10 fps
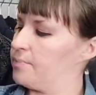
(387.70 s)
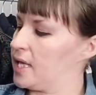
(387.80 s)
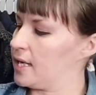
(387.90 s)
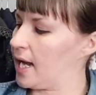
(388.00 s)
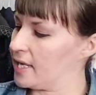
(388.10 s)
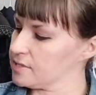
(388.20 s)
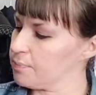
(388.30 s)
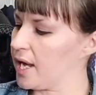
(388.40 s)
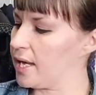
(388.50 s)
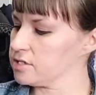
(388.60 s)
It has a
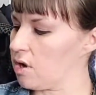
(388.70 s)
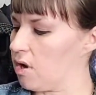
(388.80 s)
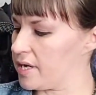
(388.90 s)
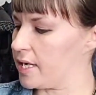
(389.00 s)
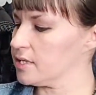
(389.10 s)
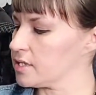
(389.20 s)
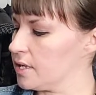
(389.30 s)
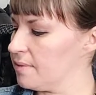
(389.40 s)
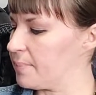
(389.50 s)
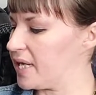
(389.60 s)
brand on it,
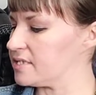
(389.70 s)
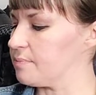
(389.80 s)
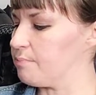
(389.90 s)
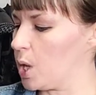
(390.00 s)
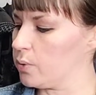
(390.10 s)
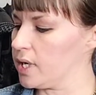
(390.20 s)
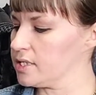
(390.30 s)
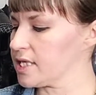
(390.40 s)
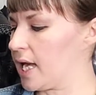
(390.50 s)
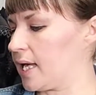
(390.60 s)
but it's Mona's
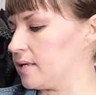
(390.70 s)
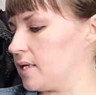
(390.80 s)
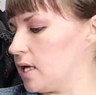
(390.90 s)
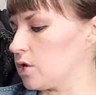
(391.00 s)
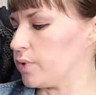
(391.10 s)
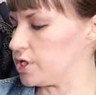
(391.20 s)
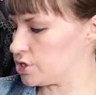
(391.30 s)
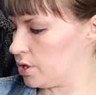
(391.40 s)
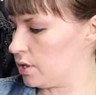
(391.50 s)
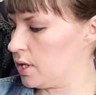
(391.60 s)
Hand Knit
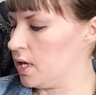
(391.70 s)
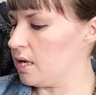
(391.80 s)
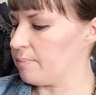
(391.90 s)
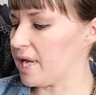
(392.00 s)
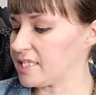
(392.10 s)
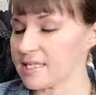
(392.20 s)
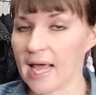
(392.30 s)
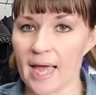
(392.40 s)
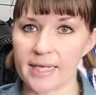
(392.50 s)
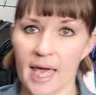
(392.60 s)
Original Medicine
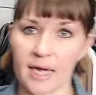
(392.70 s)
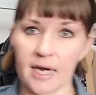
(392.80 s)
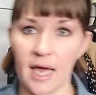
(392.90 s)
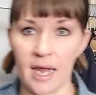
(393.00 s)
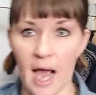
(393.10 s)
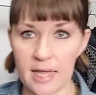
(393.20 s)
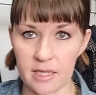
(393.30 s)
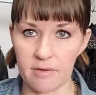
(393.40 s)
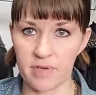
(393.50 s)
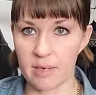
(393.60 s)
Hat Canada, and I
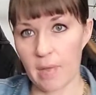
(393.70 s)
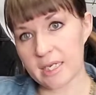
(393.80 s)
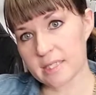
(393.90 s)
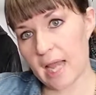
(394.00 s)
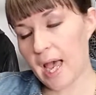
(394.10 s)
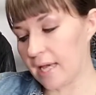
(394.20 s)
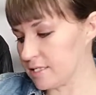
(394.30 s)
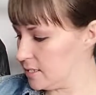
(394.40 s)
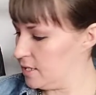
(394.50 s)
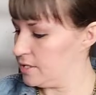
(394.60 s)
live in Medicine Hat.
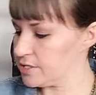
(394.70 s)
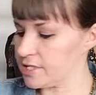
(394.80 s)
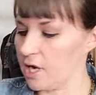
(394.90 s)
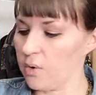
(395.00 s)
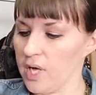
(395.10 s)
So